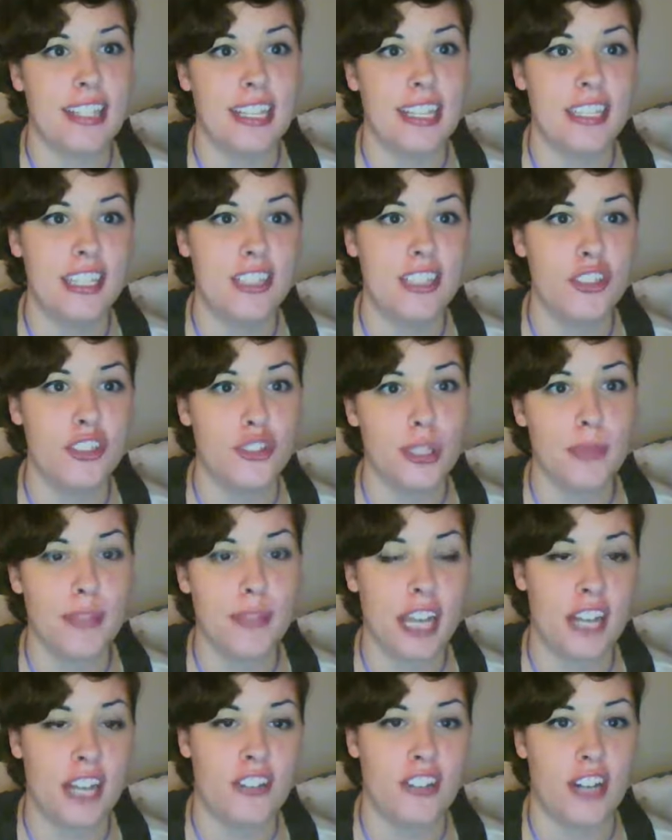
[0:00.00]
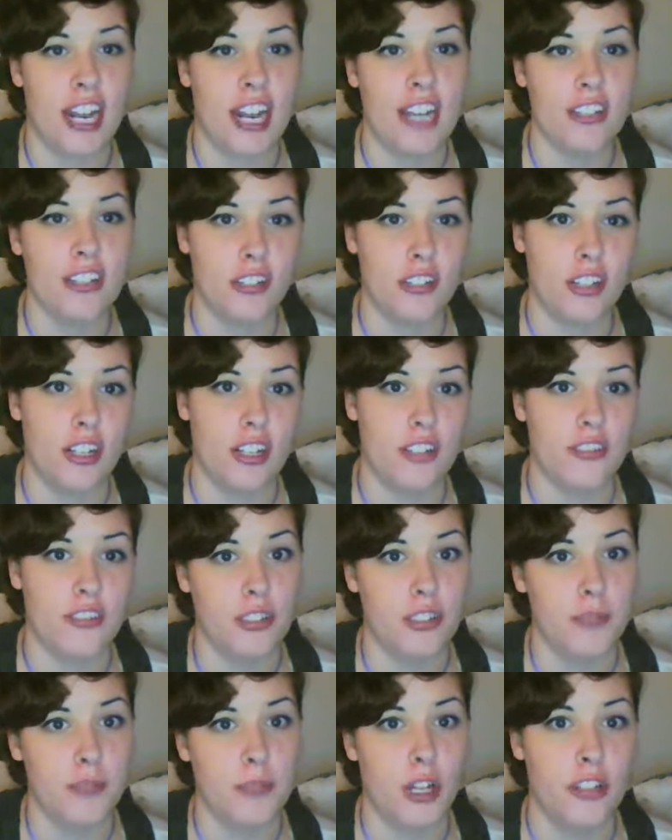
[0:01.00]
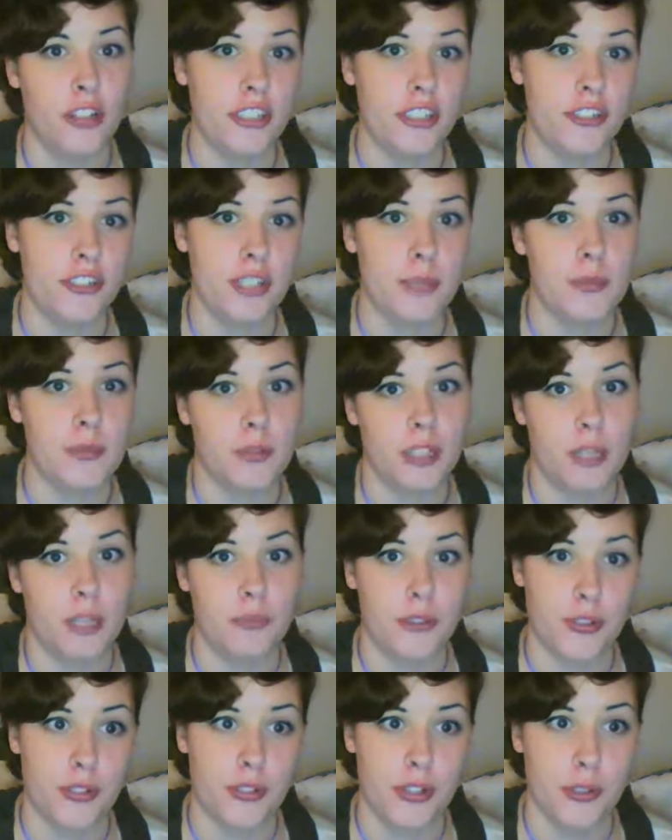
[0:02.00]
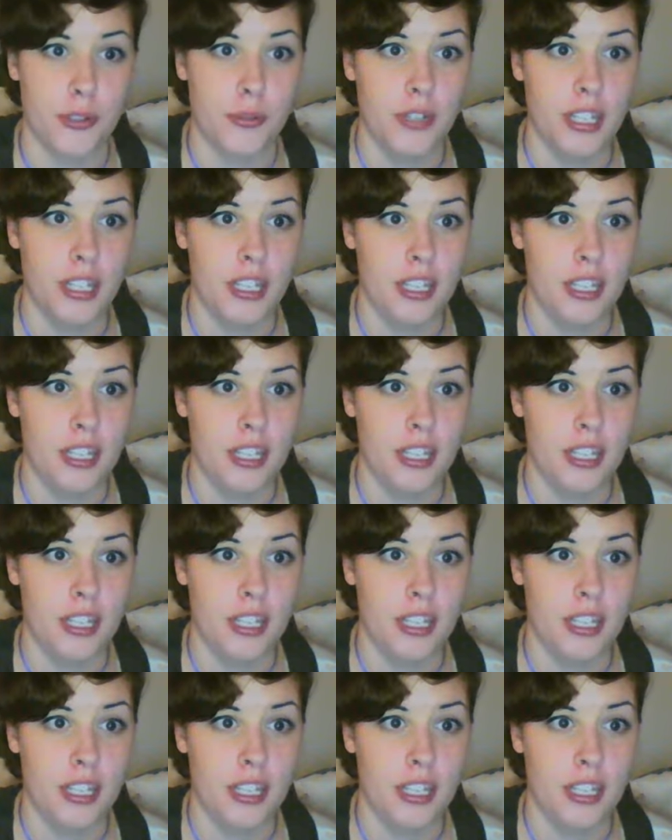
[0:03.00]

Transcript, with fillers: Indian dreamcatcher adult costume, all your dreams will come true.